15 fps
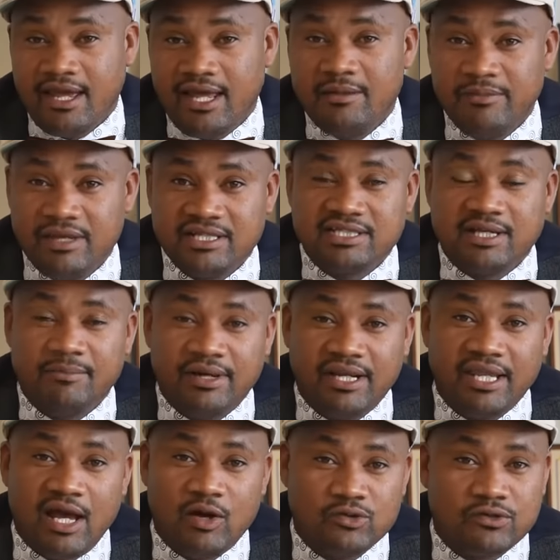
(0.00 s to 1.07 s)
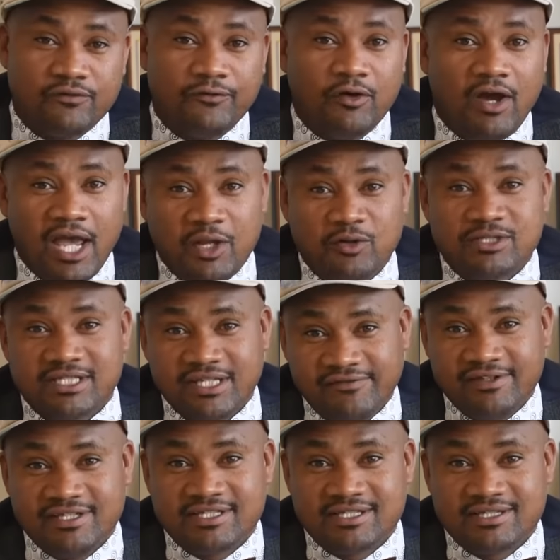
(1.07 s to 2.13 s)
and make some money out of your idle
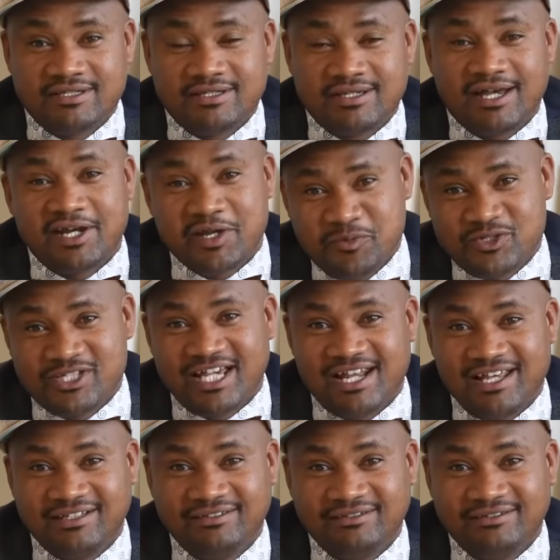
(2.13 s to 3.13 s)
savings. Karibu sana.